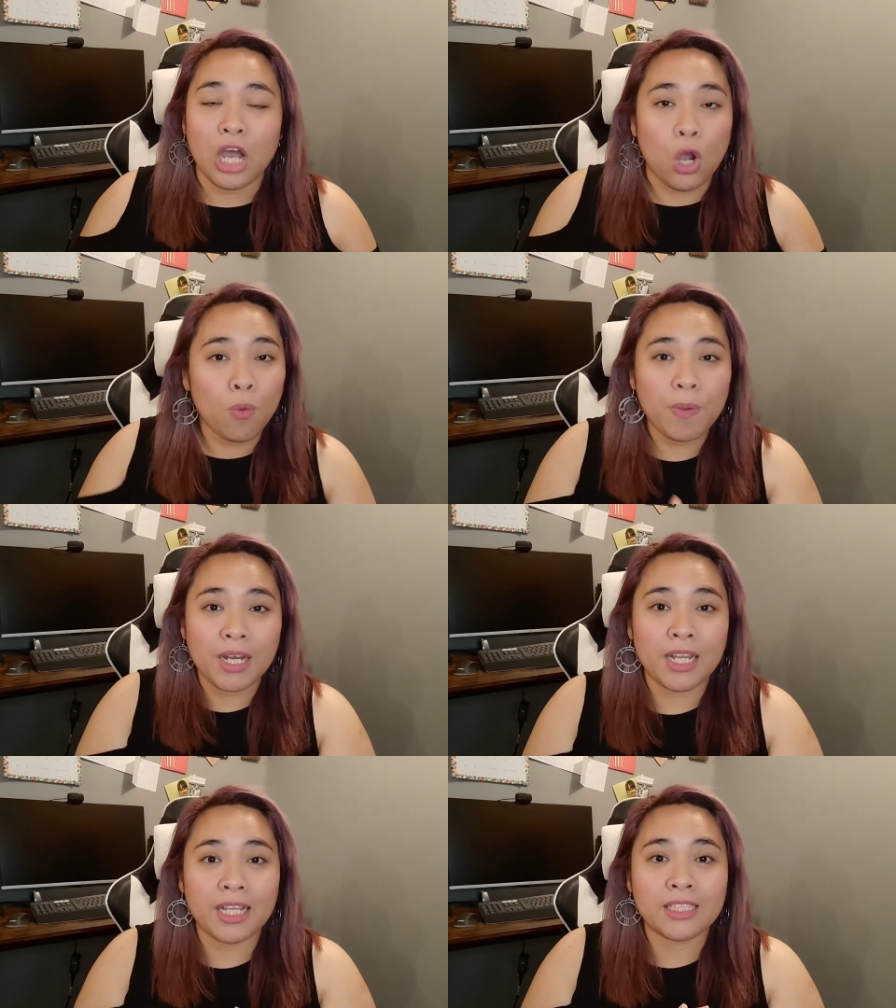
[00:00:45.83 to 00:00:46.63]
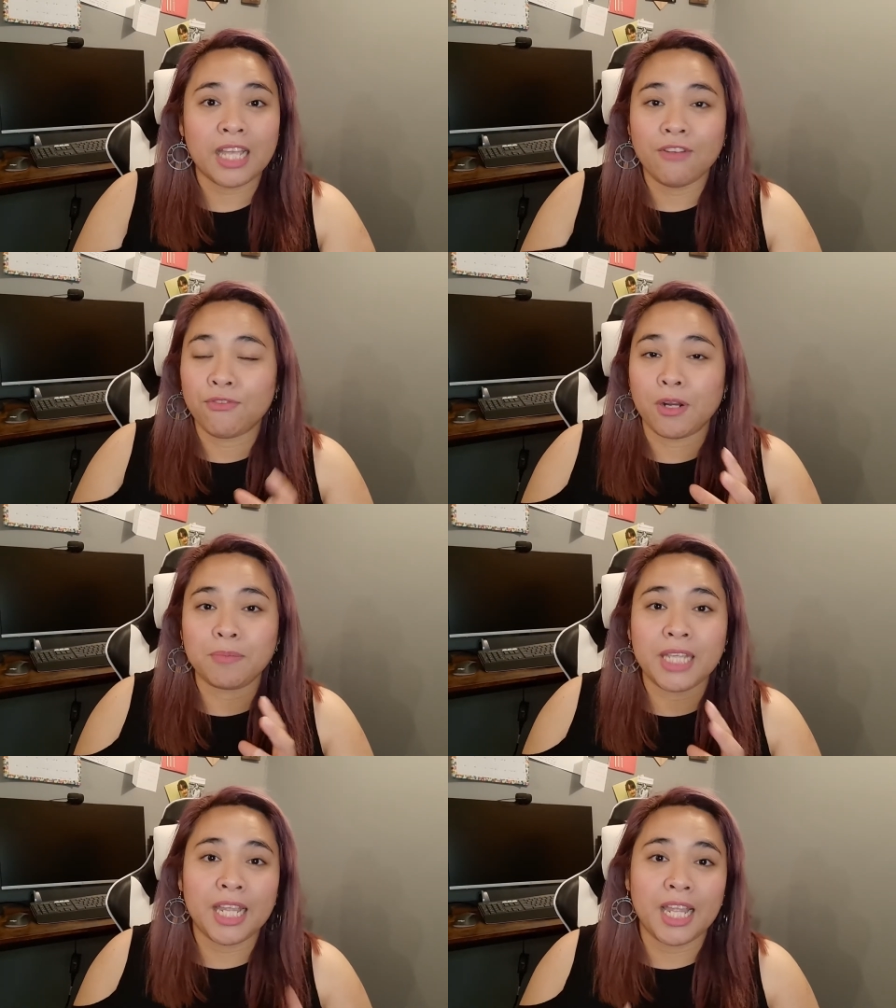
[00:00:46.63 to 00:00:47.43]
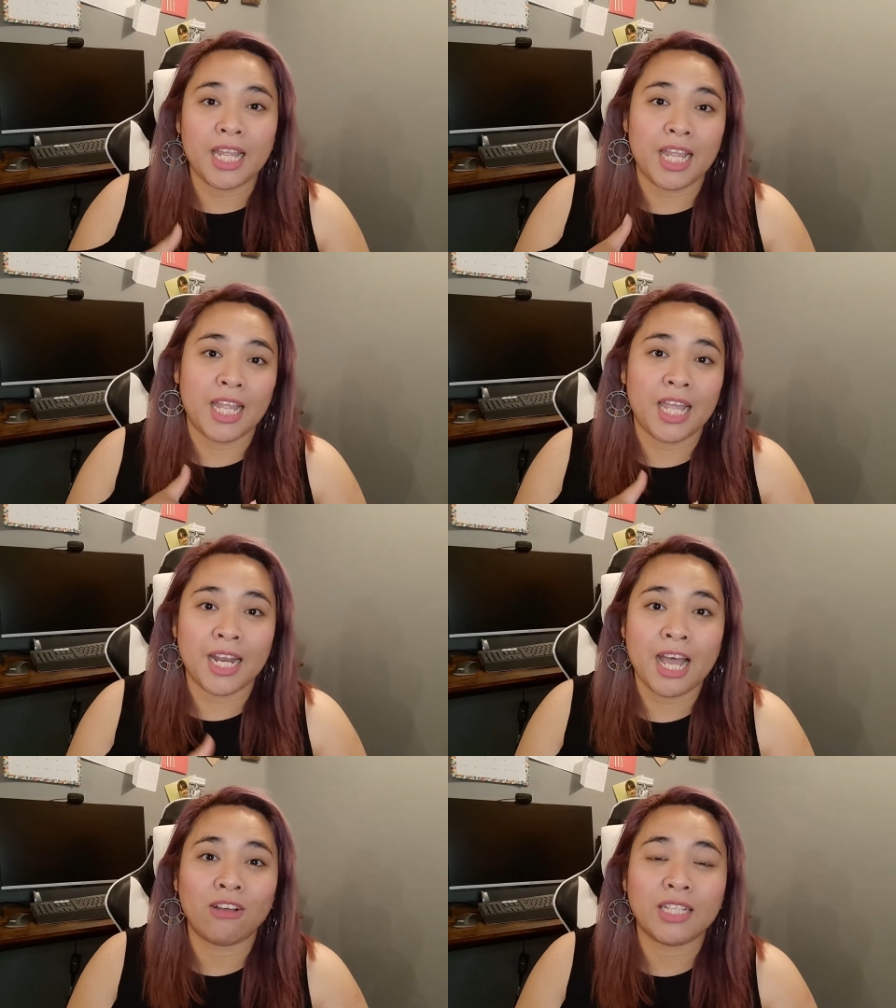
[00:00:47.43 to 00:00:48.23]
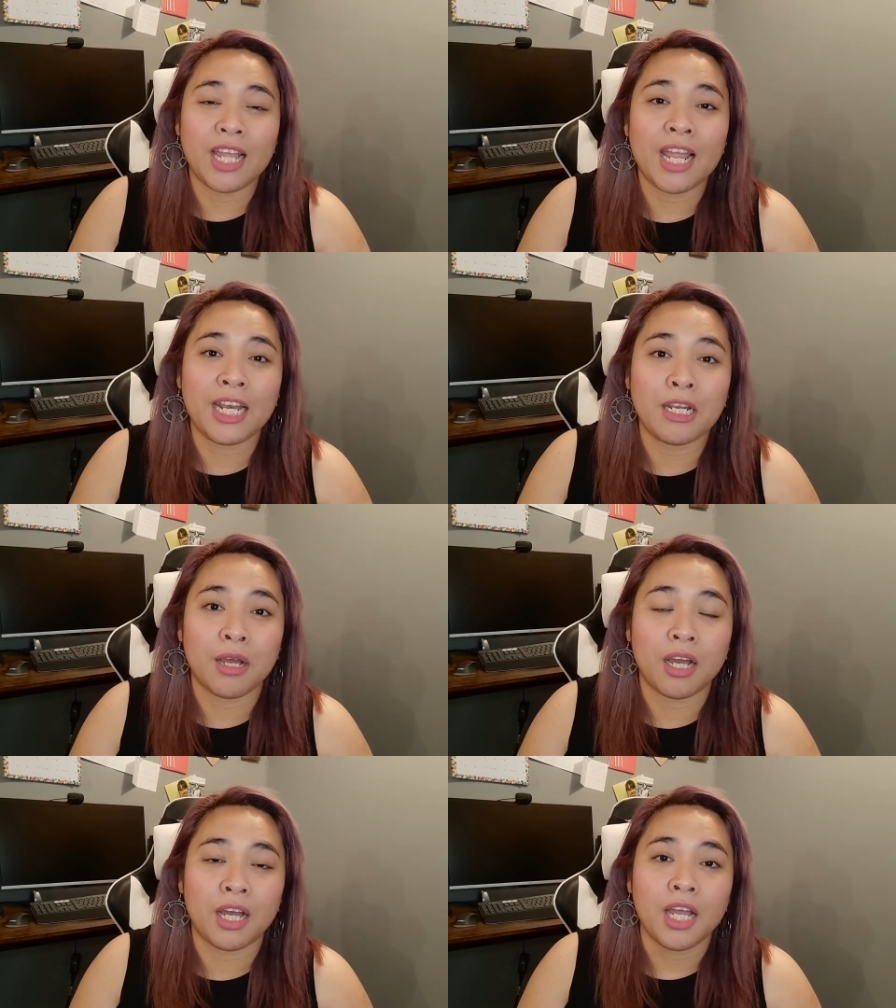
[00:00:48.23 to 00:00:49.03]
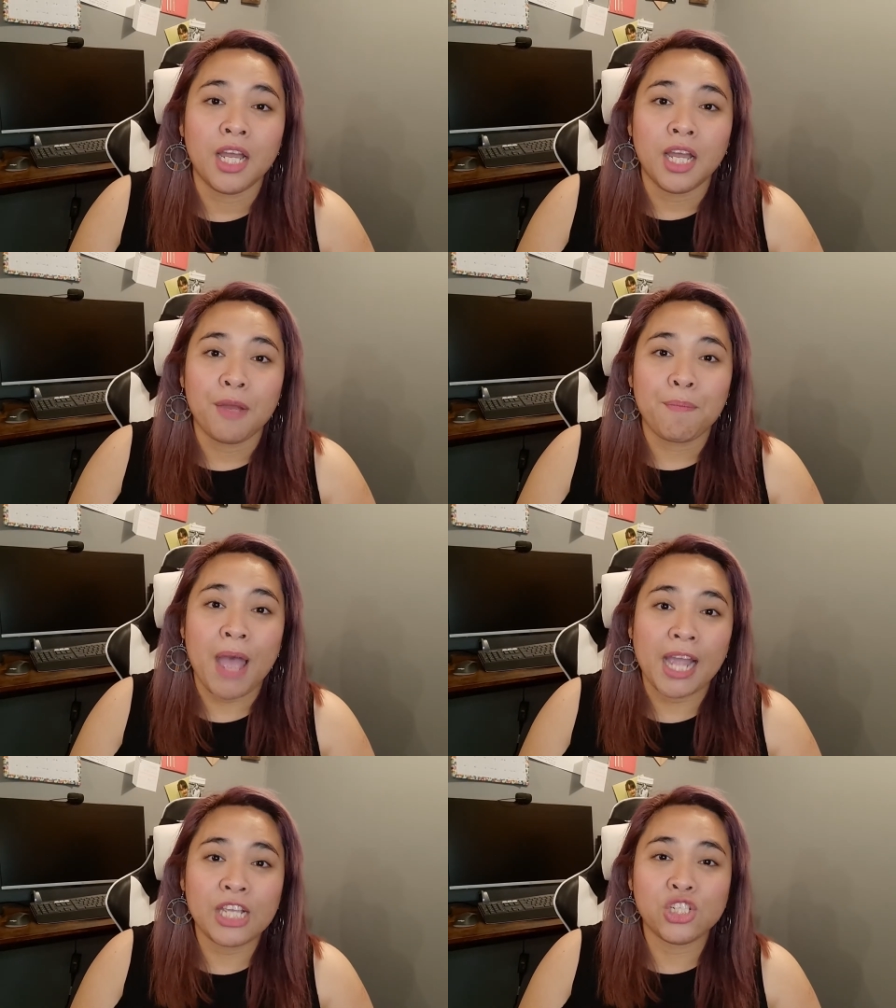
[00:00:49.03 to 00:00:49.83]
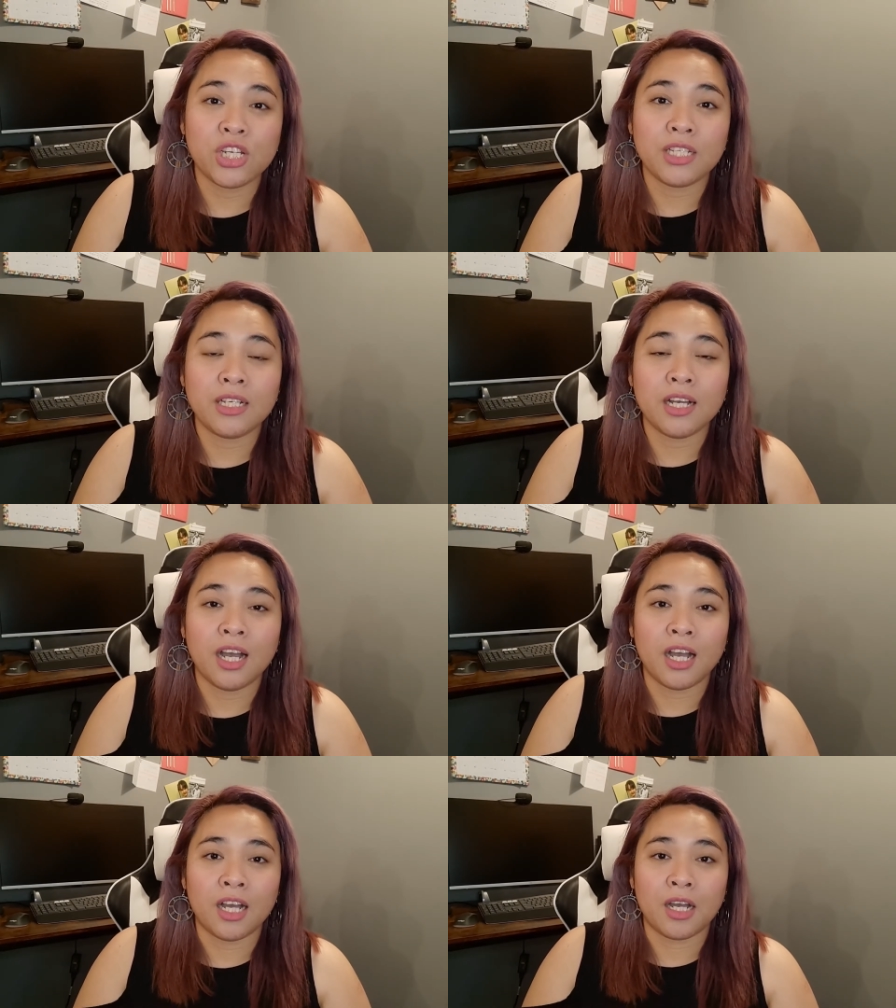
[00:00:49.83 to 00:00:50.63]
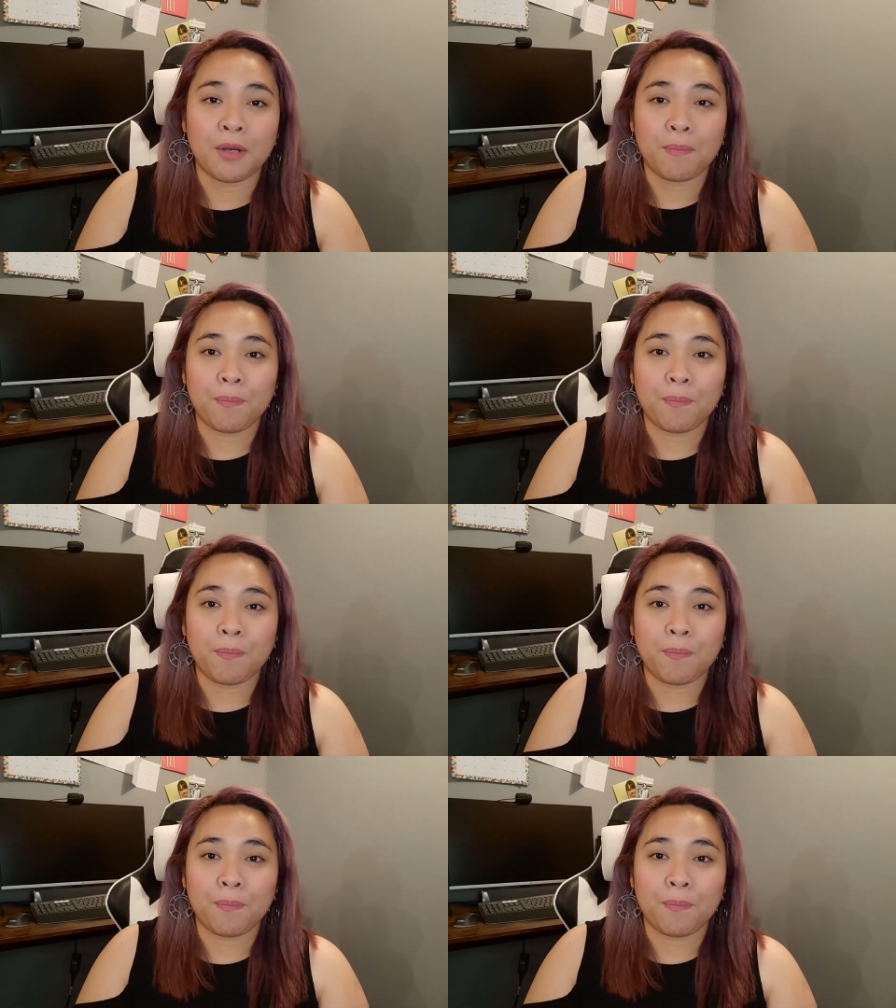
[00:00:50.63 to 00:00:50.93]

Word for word: open it aside from taking it out in the packaging uh,